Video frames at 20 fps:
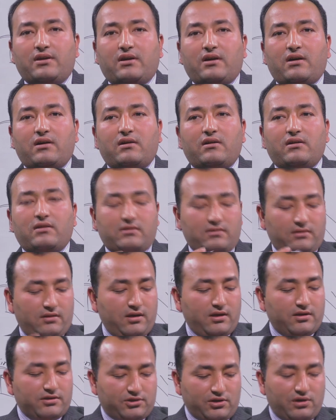
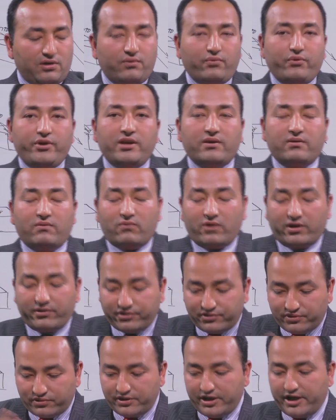So what we
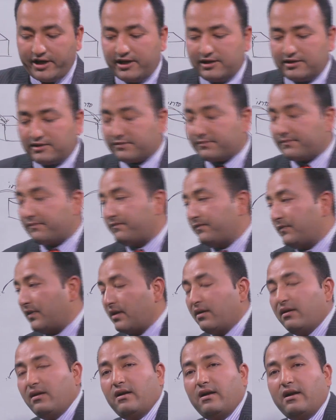do is,
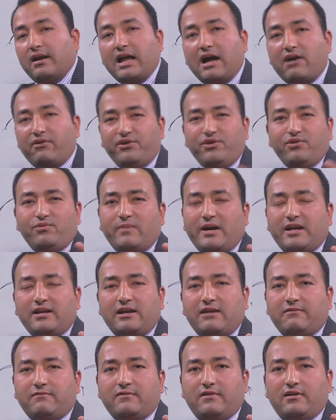noun, you might
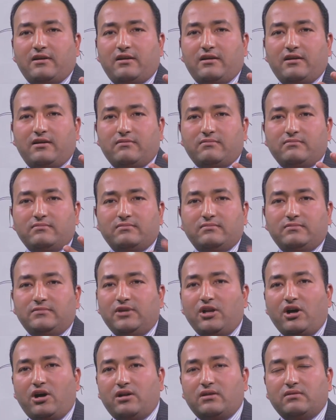have
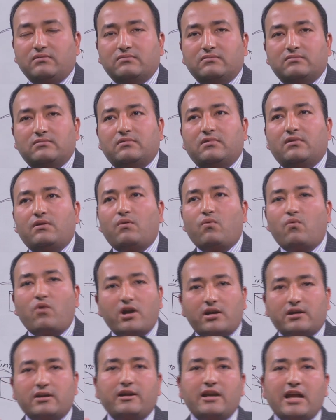known
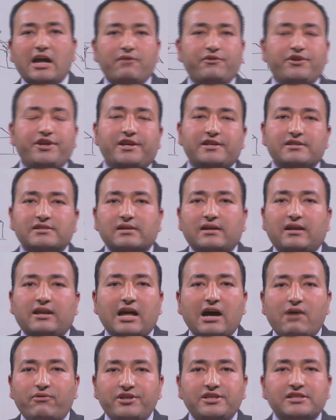what a noun is.
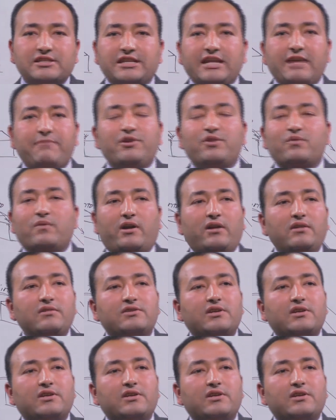Noun is naming word.